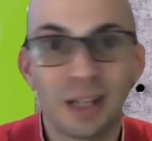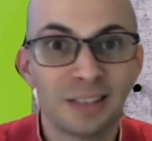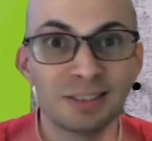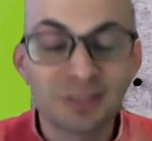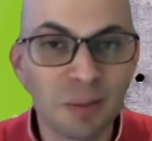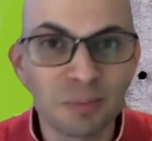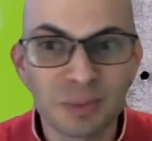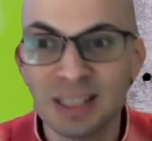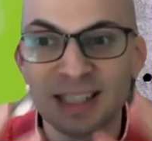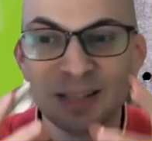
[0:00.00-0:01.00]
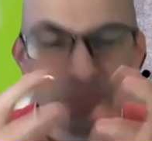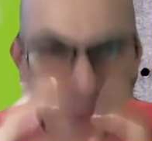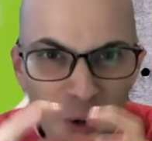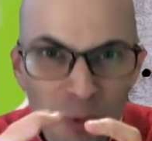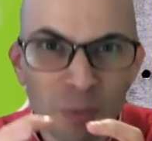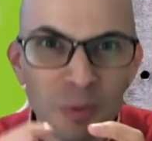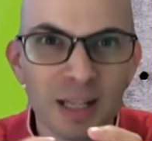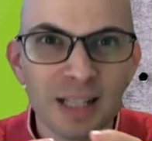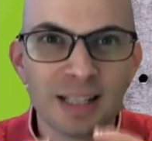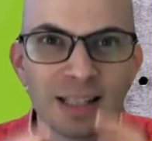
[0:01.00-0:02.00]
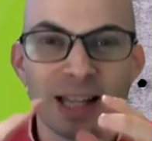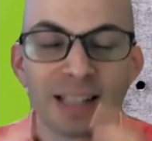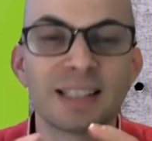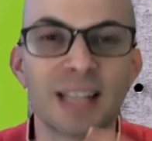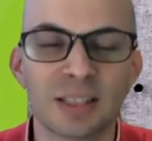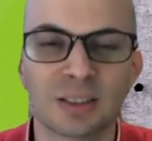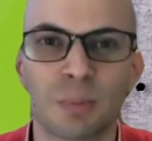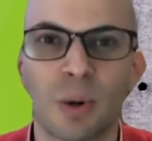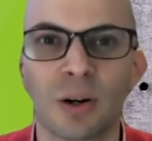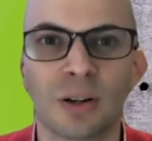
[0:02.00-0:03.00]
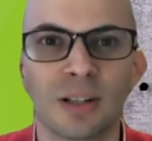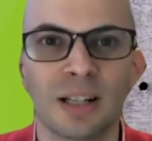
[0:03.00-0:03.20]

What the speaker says: Something, boom, that tense part,